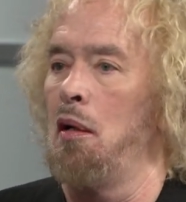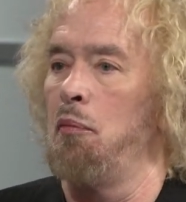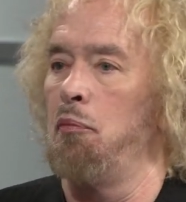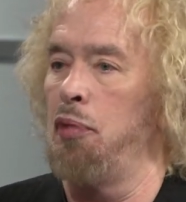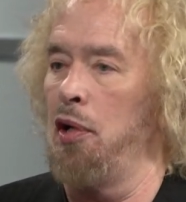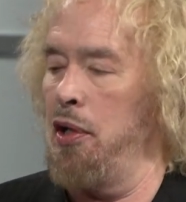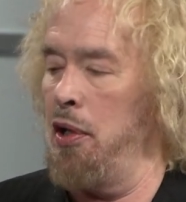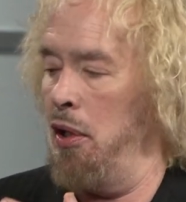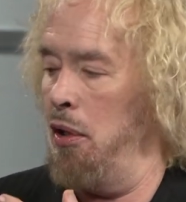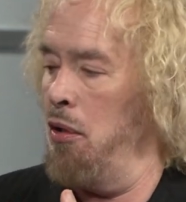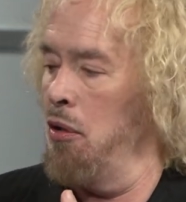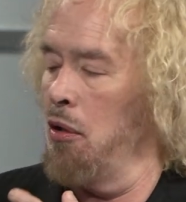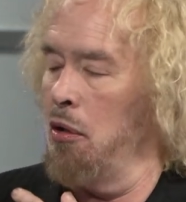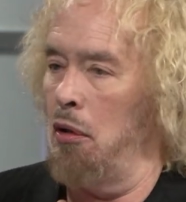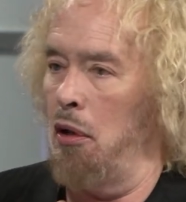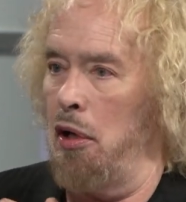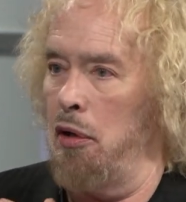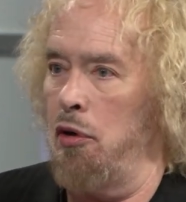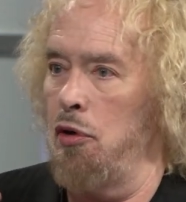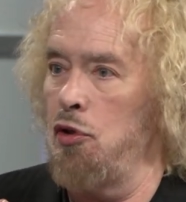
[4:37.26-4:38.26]
bringing her
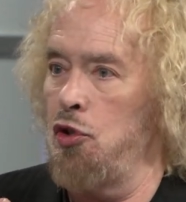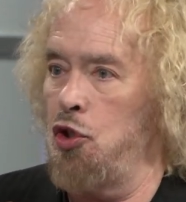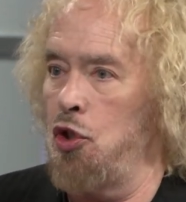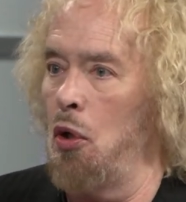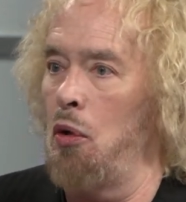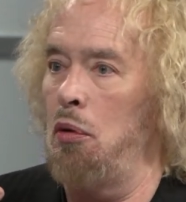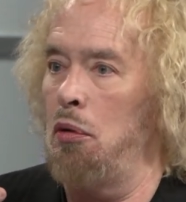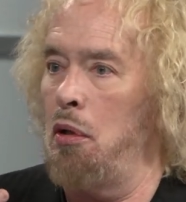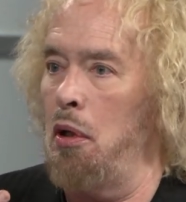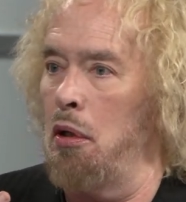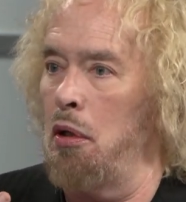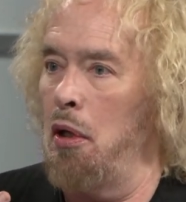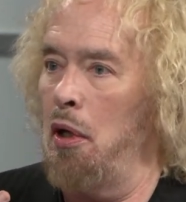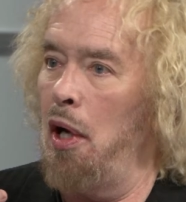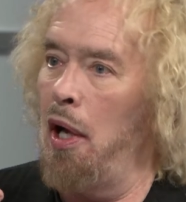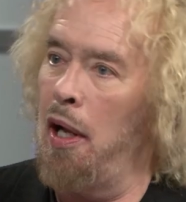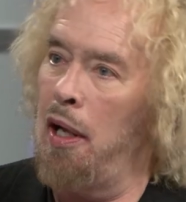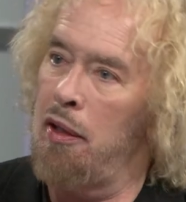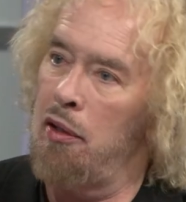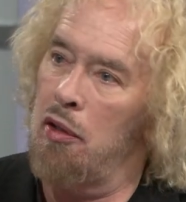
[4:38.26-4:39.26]
on her shoulder
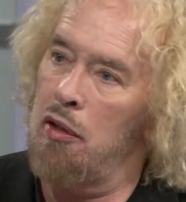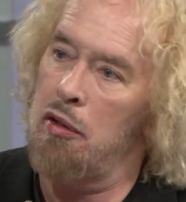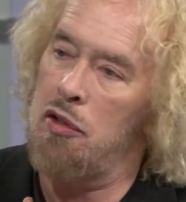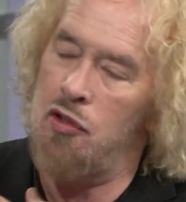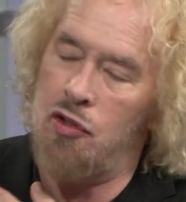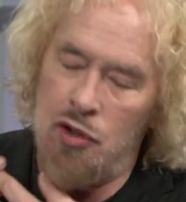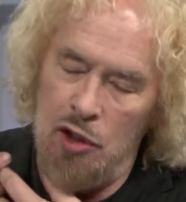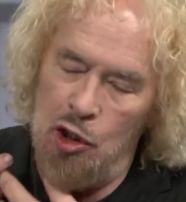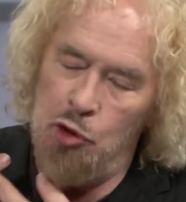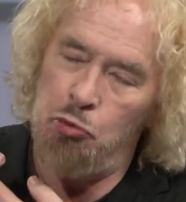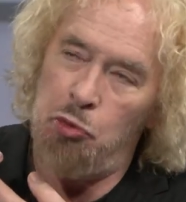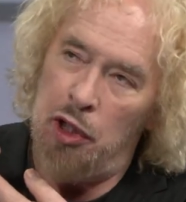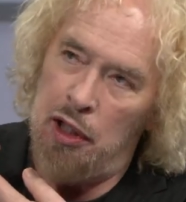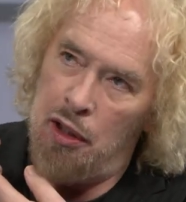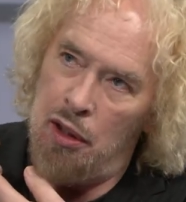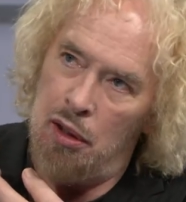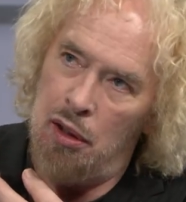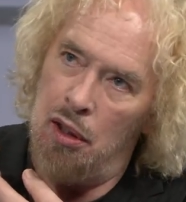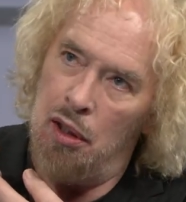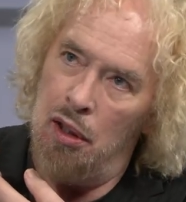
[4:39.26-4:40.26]
and her
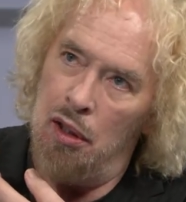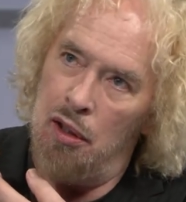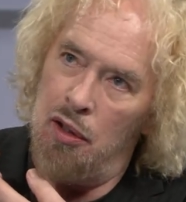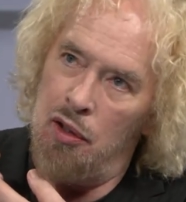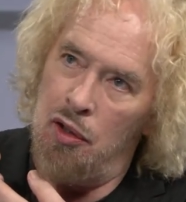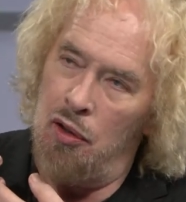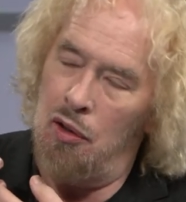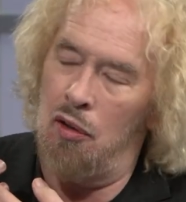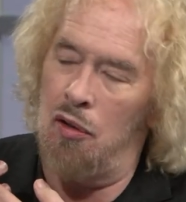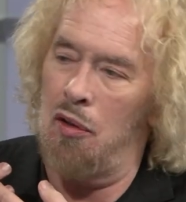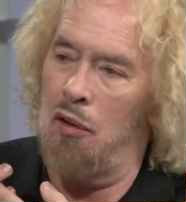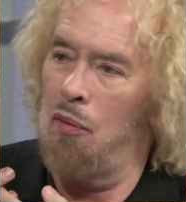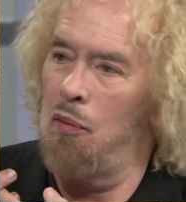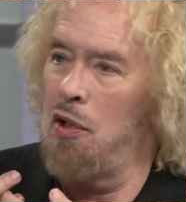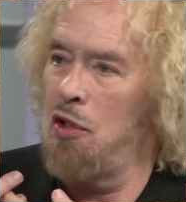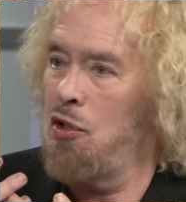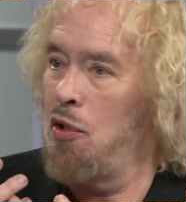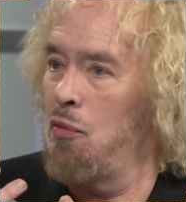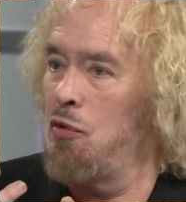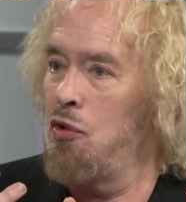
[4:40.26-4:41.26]
sleeping, you know,
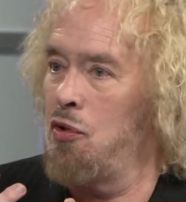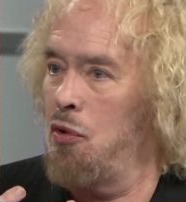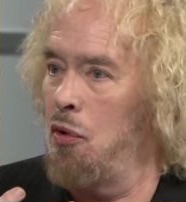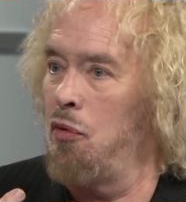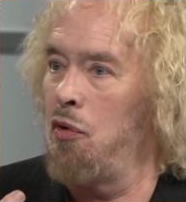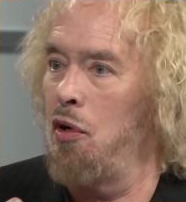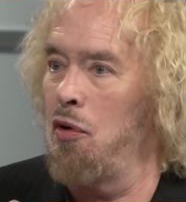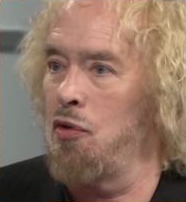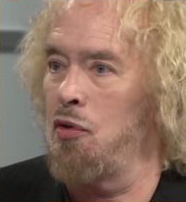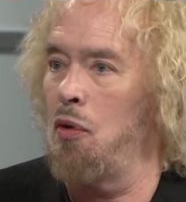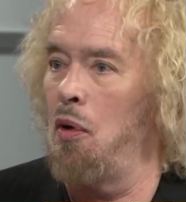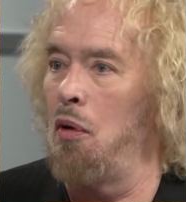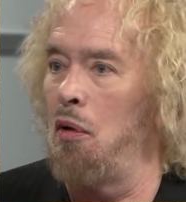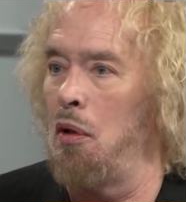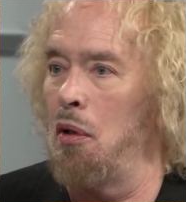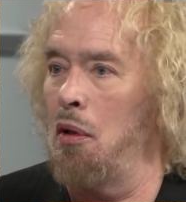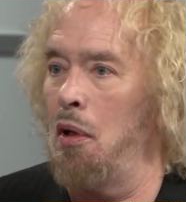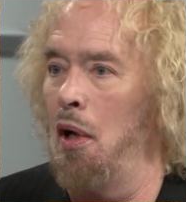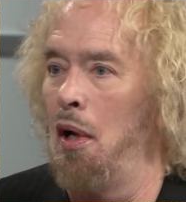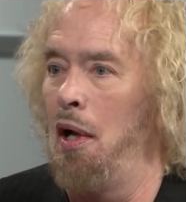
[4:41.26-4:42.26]
when she was 2 years
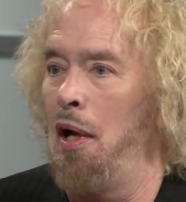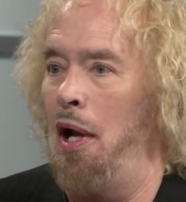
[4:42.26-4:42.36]
old.